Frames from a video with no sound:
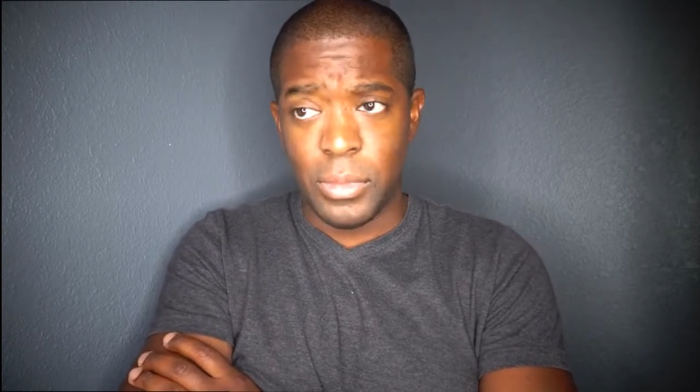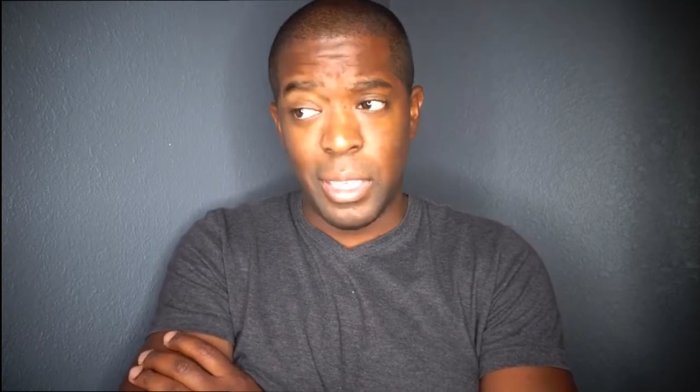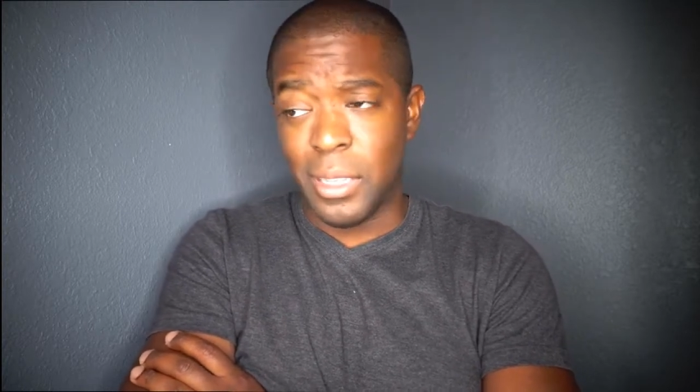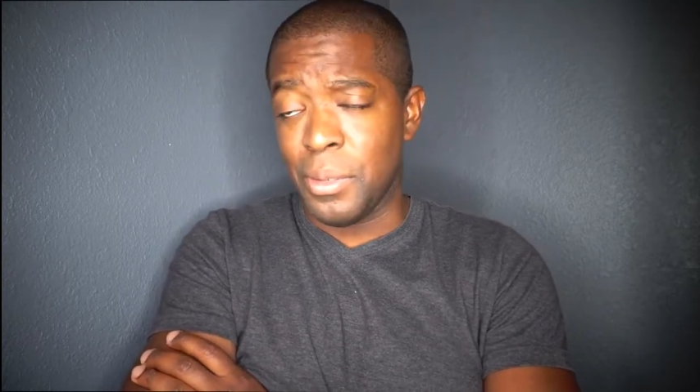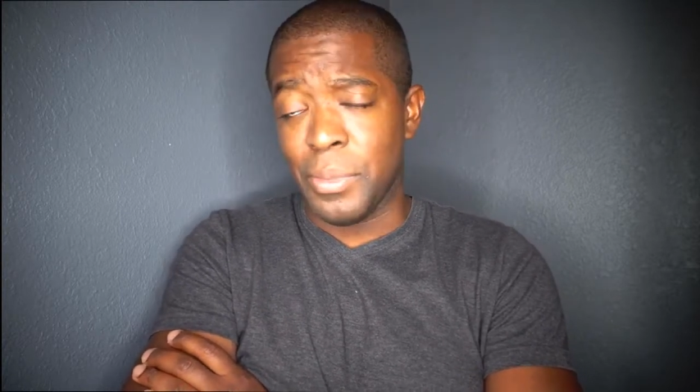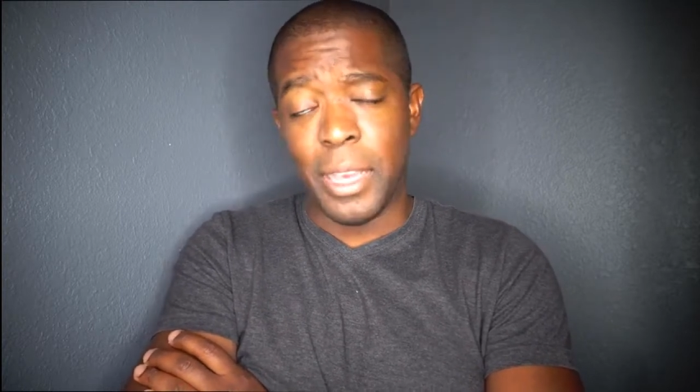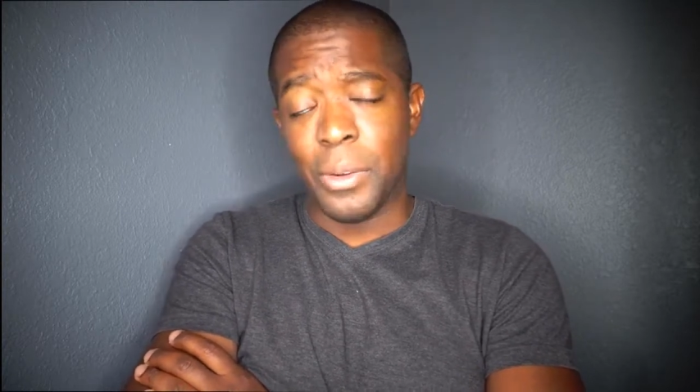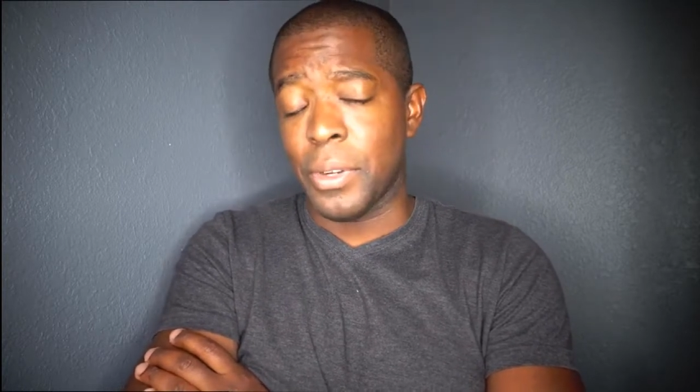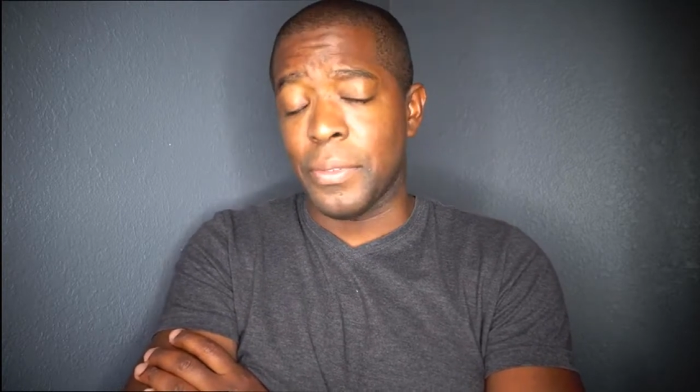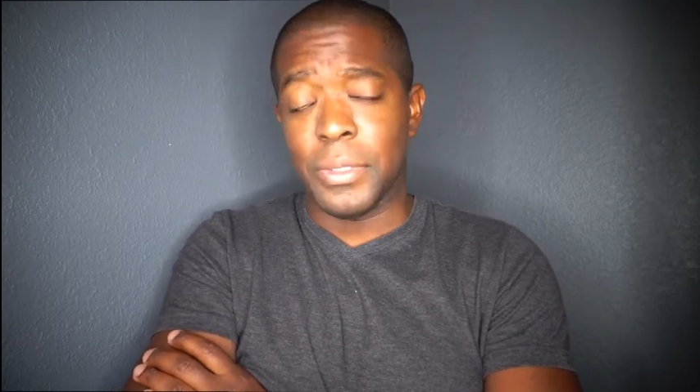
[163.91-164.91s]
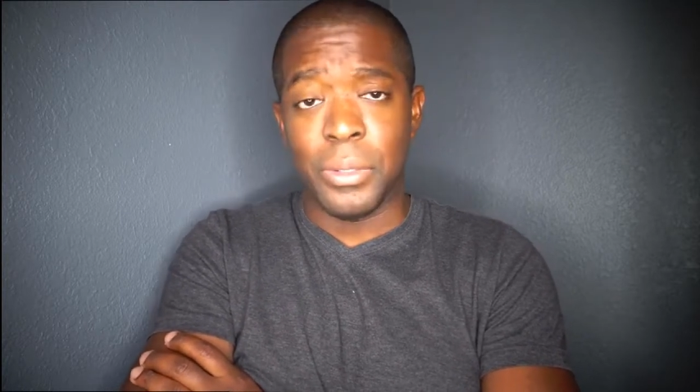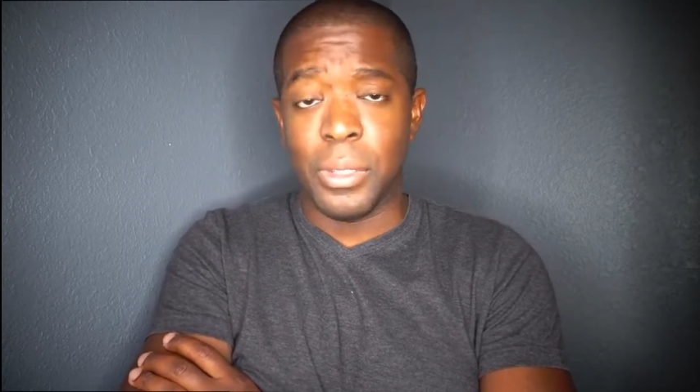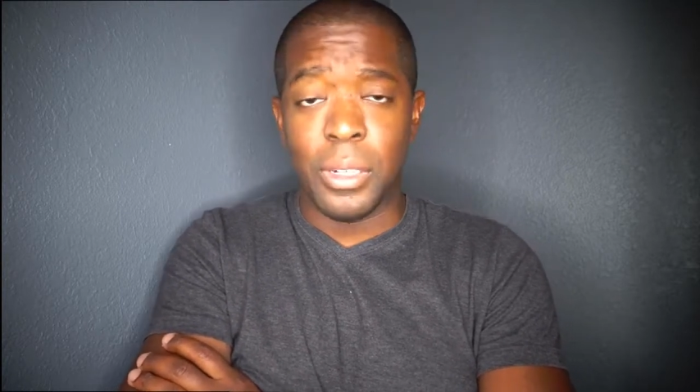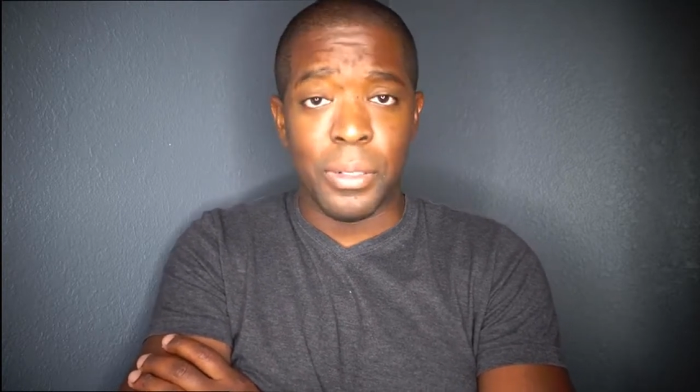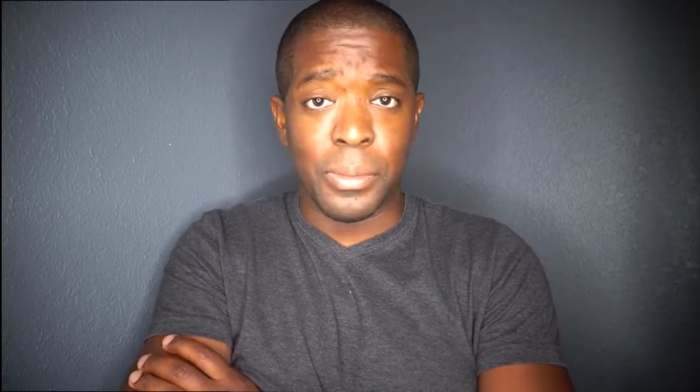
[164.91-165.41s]
He ain't gonna be out of work for too
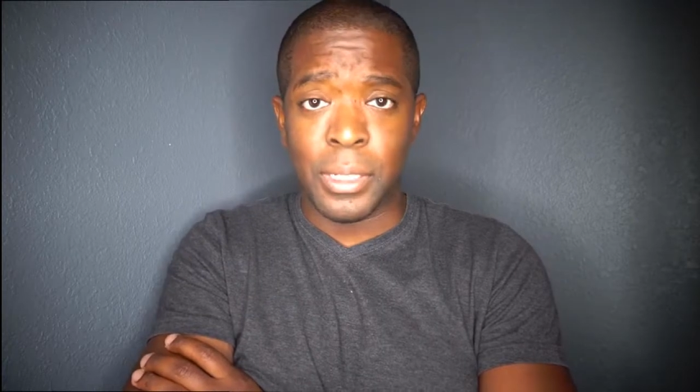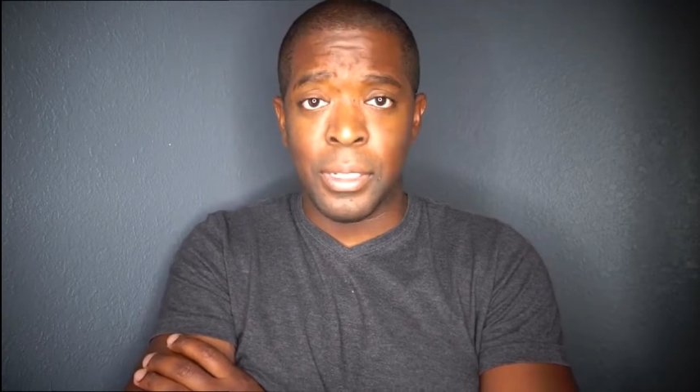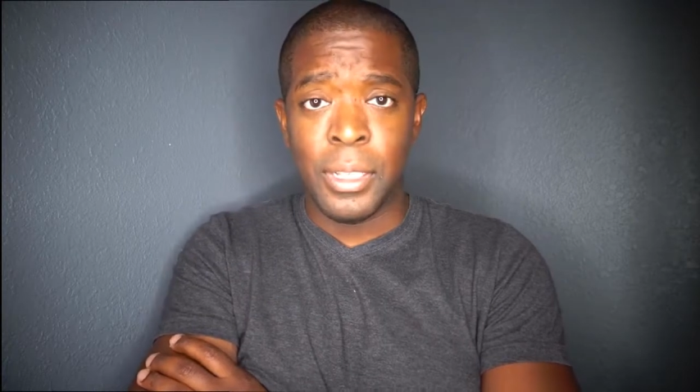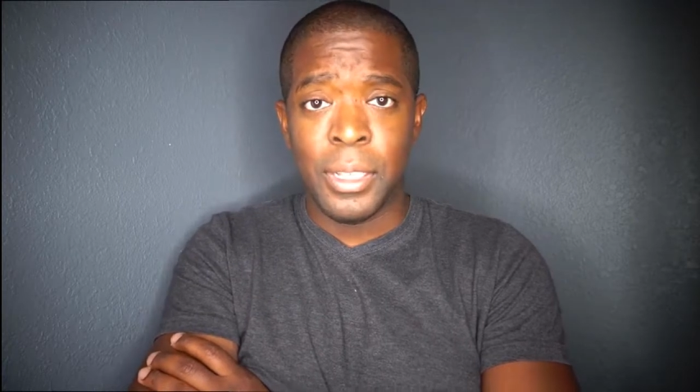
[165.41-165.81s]
long, man.